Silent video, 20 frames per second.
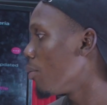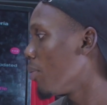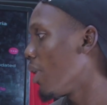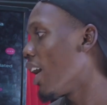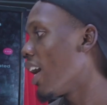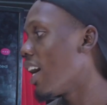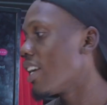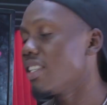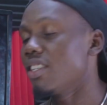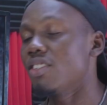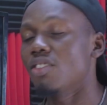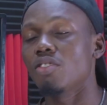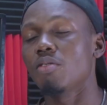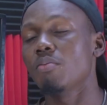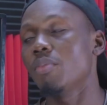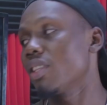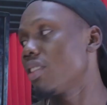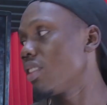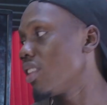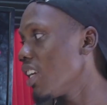High is
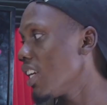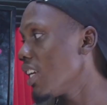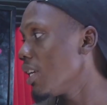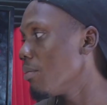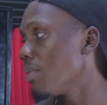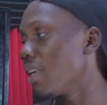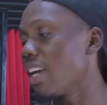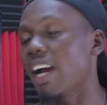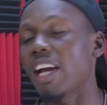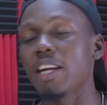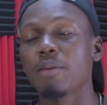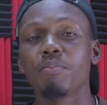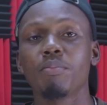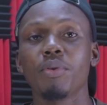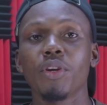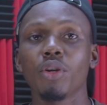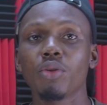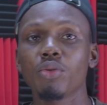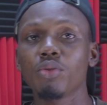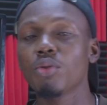number 3 behind
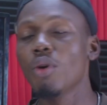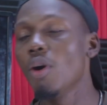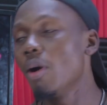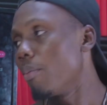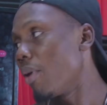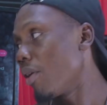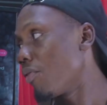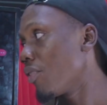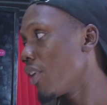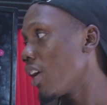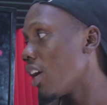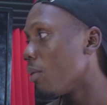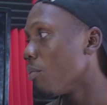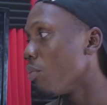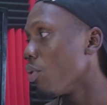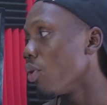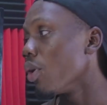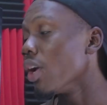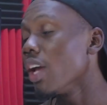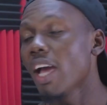Peru by
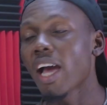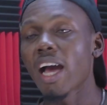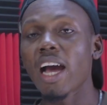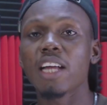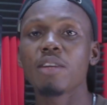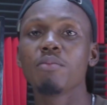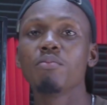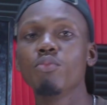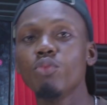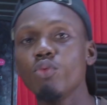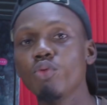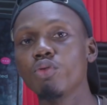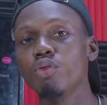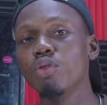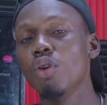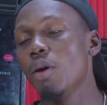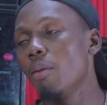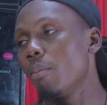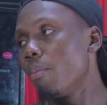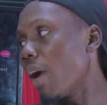Fireboy and
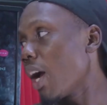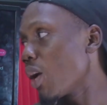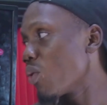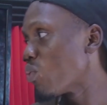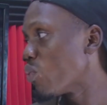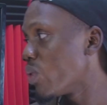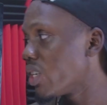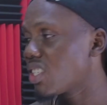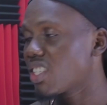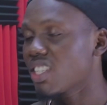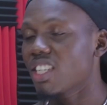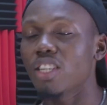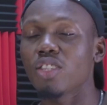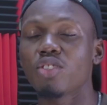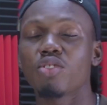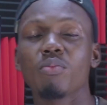Mood by Wizkid.